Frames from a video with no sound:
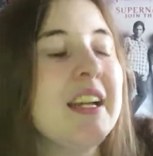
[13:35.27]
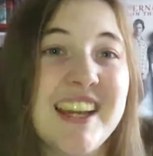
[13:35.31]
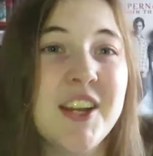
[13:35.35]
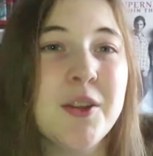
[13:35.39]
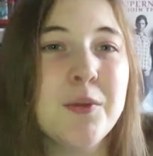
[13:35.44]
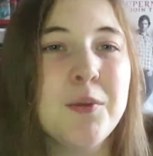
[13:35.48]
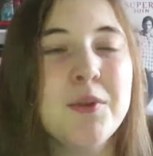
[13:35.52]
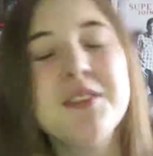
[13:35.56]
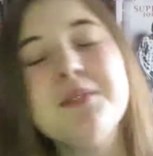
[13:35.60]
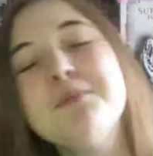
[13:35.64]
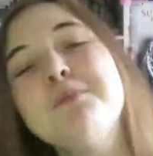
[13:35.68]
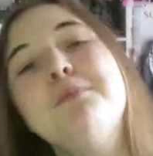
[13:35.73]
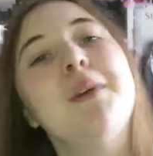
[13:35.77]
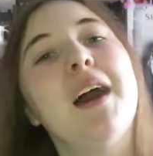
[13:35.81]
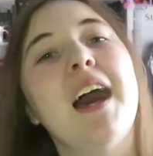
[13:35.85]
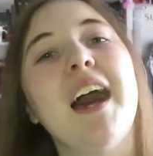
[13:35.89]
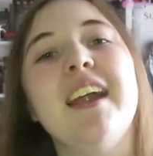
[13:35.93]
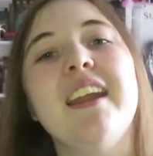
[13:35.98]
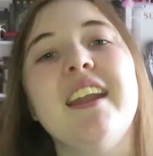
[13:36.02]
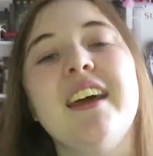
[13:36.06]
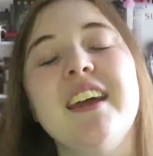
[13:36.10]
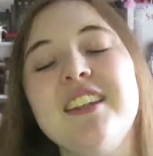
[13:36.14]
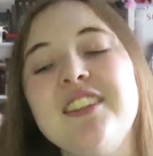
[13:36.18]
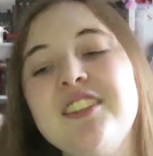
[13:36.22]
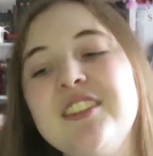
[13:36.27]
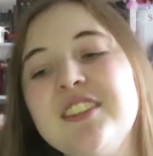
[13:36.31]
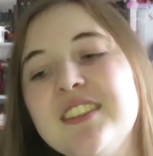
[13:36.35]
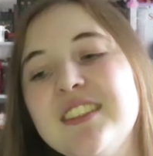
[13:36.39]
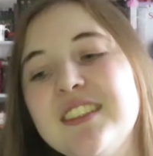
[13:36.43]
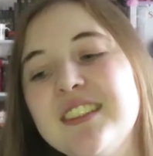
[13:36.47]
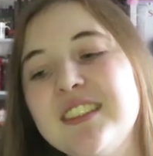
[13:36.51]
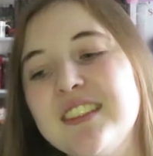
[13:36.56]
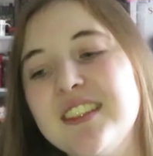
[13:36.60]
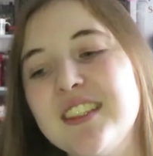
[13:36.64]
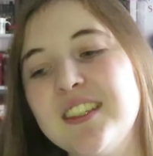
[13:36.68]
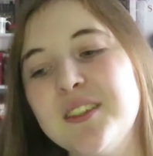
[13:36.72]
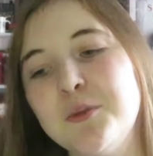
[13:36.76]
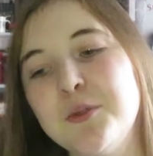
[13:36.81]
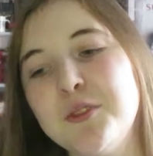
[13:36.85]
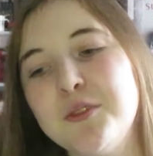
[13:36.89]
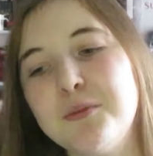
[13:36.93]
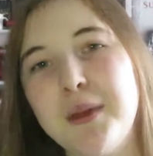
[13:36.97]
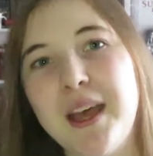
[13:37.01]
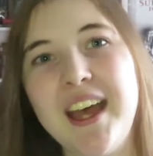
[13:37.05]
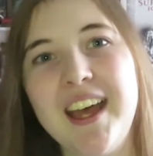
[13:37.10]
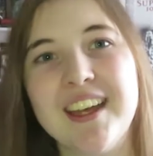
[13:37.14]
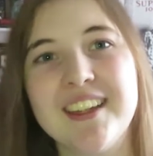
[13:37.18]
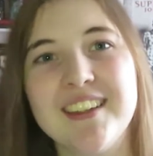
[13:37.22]
And it wasn't bad, it was
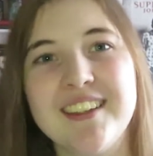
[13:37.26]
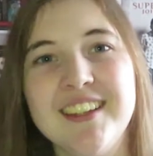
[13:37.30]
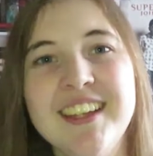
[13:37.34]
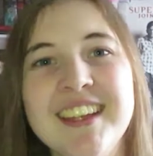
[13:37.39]
bad.